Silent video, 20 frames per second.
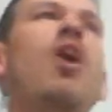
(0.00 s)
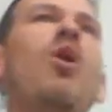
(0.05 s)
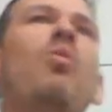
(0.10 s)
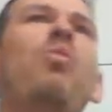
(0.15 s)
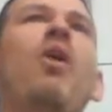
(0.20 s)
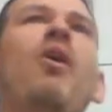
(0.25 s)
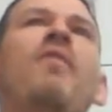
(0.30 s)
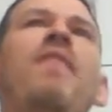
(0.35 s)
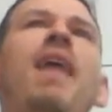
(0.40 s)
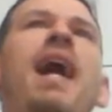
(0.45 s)

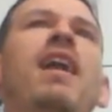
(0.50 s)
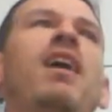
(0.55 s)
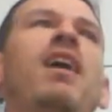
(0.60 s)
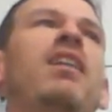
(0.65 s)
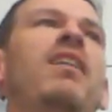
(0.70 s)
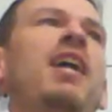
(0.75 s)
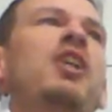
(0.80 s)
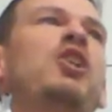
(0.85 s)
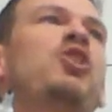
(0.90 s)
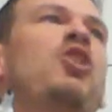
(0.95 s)
Well, that
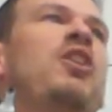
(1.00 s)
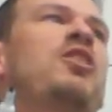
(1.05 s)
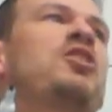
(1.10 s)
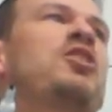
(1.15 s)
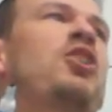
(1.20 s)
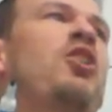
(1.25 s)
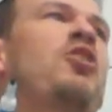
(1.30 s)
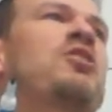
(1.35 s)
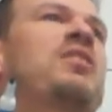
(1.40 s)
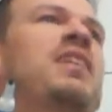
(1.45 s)
electron
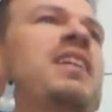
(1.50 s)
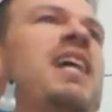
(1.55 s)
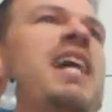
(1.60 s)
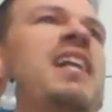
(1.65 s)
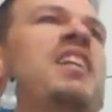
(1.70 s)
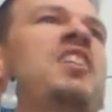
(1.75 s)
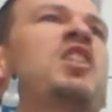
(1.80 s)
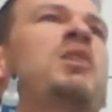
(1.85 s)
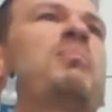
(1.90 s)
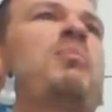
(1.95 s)
starts to
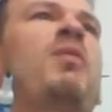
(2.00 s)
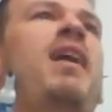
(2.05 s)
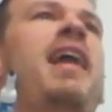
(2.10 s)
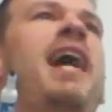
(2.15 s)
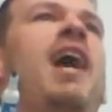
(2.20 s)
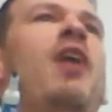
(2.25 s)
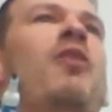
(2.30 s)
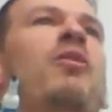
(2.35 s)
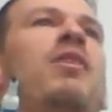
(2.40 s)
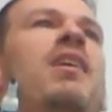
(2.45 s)
kind of spread
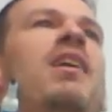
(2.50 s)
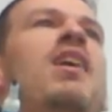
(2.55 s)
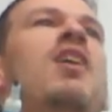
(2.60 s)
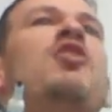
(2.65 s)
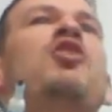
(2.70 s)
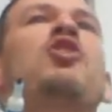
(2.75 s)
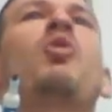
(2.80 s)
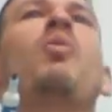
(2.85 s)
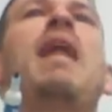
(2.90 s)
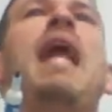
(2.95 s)
out. So, what